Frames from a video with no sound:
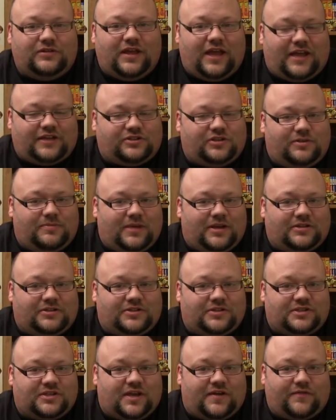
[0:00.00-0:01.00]
they actually manage
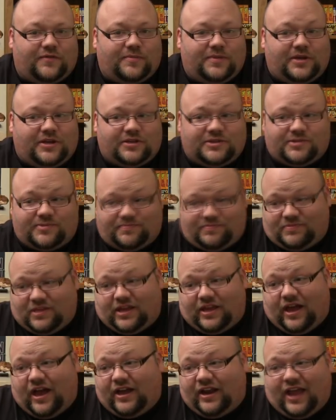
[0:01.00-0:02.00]
to save her because they
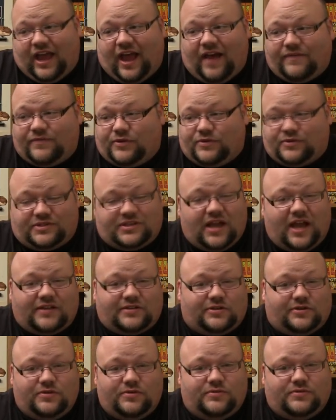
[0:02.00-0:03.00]
gotta have those
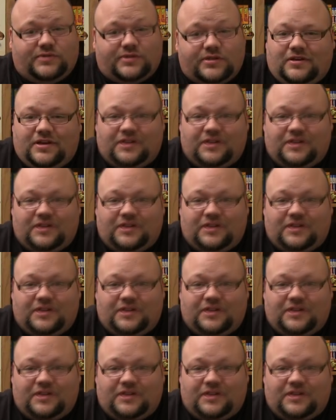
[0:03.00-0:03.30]
tattoos.